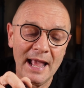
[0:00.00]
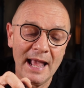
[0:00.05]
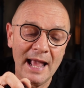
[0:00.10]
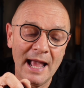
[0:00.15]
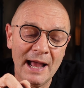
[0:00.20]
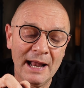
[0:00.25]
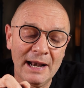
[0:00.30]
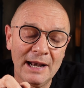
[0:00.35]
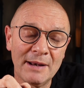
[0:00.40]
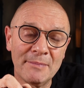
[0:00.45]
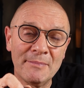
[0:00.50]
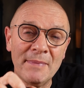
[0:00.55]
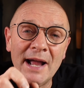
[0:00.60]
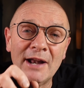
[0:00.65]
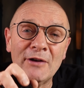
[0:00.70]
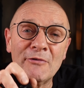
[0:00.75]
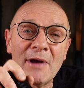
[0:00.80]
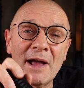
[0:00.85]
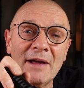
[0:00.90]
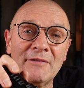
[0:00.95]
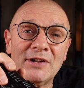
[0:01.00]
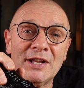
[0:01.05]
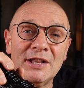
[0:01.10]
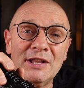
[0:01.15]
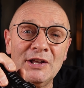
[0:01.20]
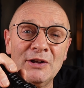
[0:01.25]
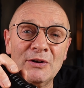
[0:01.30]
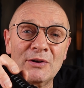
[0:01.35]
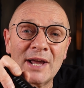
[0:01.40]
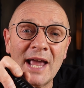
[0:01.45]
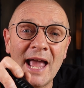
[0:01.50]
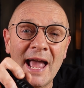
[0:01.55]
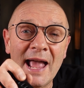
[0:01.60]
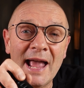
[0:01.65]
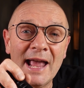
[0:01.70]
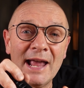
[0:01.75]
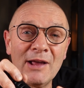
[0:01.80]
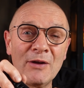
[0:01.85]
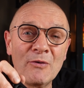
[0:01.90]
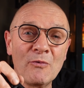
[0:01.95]
And mine arrived in the
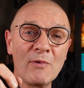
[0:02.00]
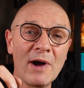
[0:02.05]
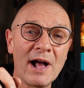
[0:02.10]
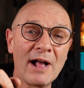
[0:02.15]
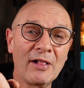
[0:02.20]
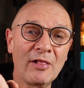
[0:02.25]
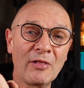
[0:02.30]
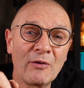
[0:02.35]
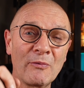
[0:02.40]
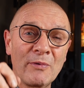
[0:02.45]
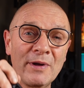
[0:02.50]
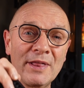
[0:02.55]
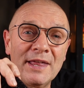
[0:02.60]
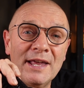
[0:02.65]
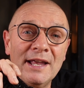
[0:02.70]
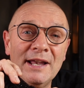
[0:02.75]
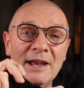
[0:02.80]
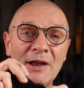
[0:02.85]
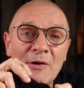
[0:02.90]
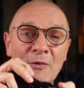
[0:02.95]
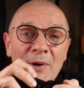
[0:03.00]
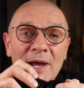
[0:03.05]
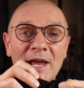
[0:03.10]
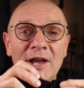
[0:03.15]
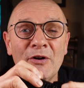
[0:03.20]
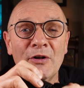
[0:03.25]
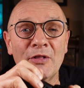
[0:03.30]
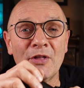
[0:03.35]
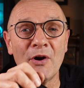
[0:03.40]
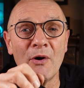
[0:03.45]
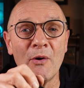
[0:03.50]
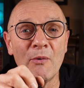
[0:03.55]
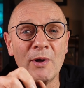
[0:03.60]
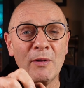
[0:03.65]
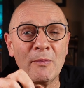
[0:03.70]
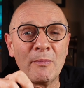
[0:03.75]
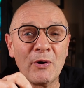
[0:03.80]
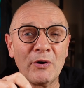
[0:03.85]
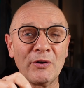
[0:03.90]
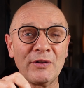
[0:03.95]
UK well within a week, although I
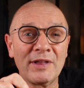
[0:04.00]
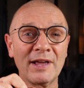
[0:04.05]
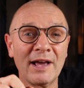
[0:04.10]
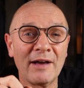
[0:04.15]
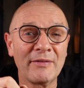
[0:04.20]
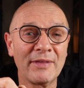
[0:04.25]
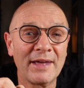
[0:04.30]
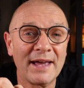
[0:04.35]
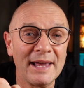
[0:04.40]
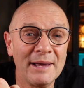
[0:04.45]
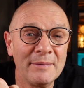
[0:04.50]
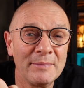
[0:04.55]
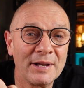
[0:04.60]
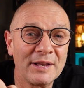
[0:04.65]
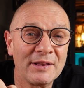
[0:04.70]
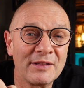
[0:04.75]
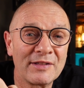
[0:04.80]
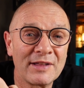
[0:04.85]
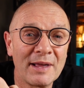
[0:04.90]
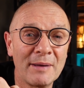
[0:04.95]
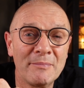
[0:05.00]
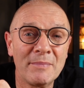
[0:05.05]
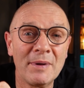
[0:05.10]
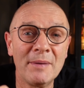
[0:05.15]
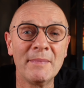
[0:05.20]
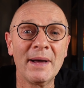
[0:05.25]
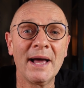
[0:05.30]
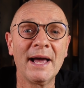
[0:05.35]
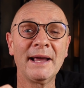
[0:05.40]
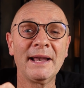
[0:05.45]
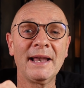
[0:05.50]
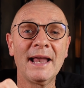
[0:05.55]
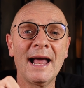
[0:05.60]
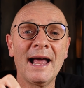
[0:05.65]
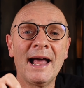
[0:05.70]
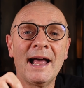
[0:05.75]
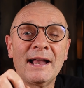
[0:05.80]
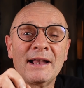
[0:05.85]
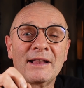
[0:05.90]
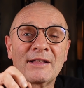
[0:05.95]
will point out that Imalent sent me mine
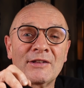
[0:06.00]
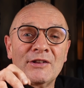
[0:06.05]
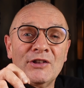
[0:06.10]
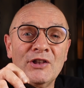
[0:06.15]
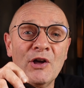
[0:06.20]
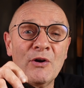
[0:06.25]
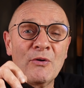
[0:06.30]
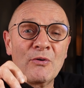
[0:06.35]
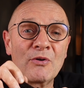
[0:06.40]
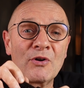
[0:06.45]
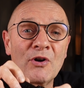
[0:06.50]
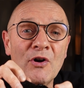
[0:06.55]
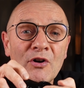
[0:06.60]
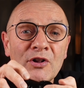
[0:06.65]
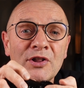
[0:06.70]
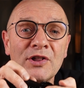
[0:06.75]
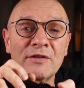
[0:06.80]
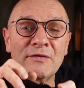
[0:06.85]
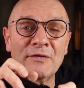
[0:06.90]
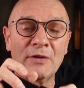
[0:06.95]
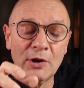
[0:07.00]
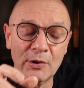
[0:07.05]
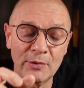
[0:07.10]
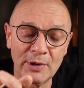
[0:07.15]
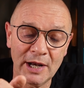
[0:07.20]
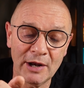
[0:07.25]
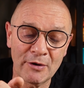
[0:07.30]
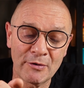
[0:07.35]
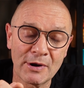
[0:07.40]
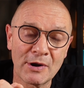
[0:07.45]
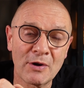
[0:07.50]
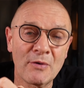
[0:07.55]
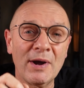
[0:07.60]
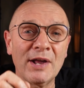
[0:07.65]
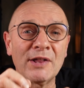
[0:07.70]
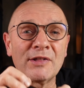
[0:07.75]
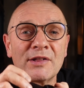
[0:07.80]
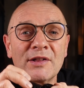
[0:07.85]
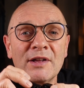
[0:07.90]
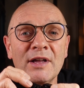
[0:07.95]
at no cost following a
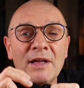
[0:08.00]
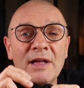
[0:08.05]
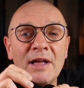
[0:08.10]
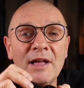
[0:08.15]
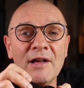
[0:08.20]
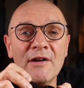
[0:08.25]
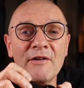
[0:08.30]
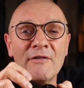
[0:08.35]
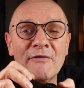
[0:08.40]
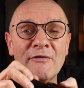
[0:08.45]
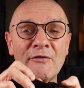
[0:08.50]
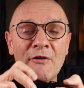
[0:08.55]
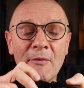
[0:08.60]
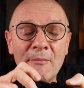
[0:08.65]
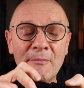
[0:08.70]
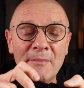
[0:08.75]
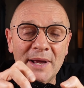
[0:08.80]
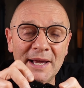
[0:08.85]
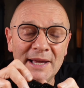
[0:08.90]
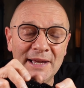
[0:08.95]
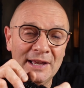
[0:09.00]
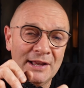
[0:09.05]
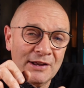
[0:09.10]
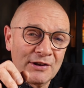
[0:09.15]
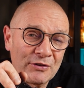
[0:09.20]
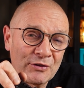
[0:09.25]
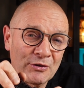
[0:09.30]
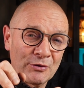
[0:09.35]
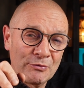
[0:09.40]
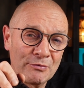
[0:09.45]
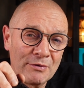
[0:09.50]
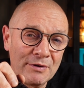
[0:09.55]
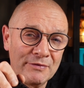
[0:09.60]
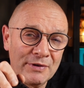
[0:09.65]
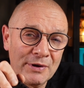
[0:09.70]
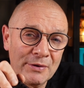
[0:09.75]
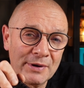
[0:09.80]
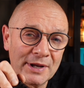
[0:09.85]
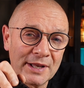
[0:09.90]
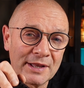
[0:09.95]
request from me to
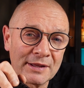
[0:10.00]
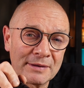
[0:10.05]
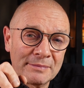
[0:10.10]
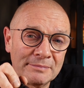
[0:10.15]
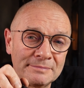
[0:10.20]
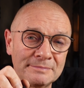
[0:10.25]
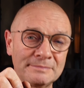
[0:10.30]
review it.